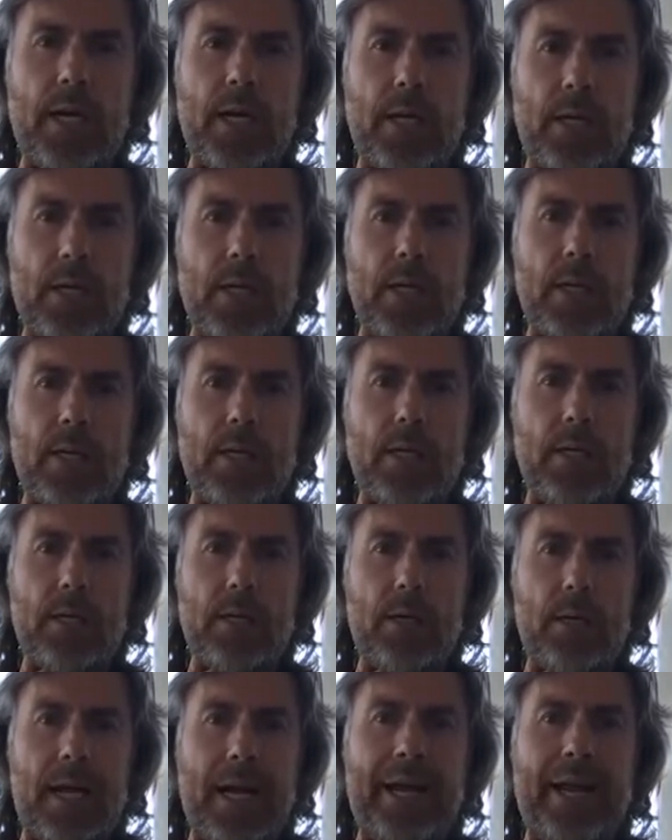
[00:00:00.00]
Yeah.
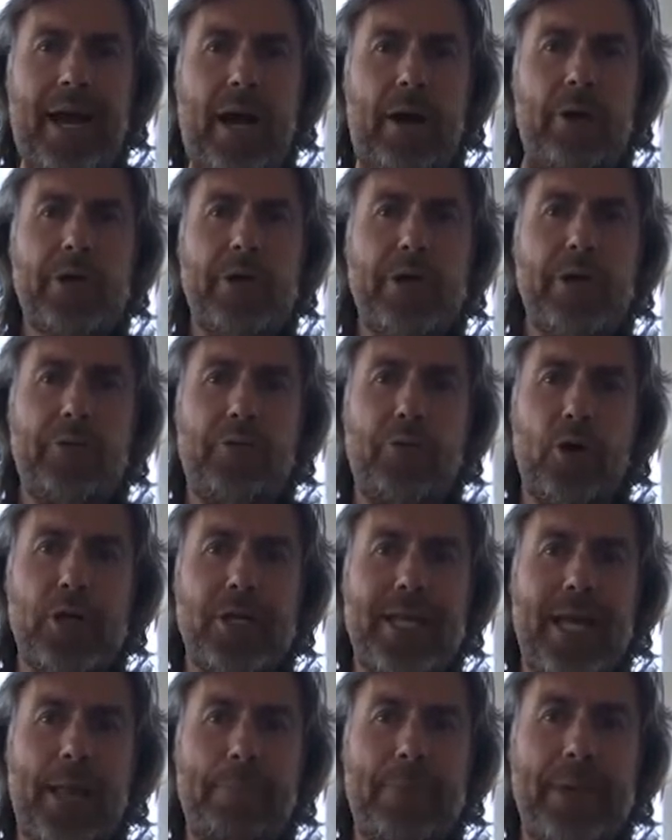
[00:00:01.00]
And how do you avoid
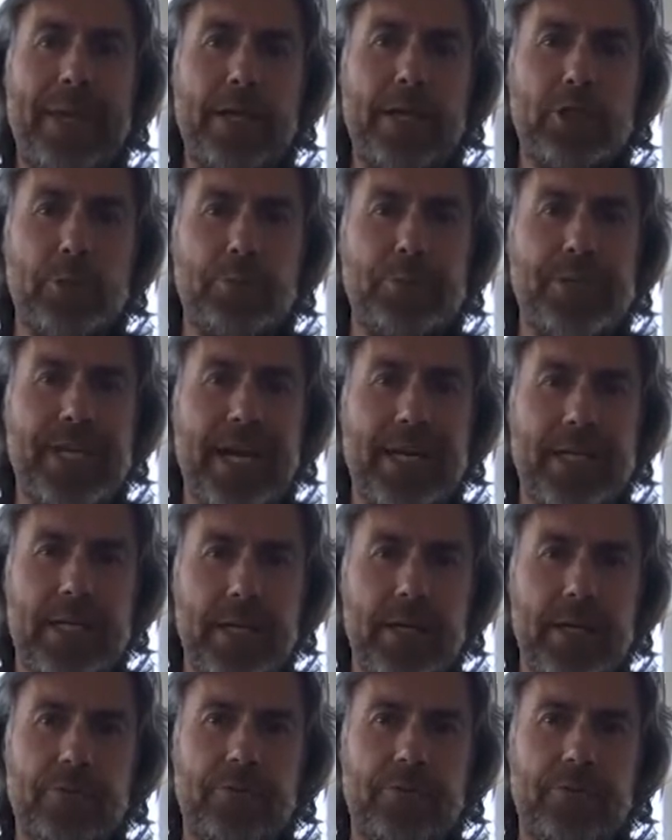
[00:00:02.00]
that being subjective?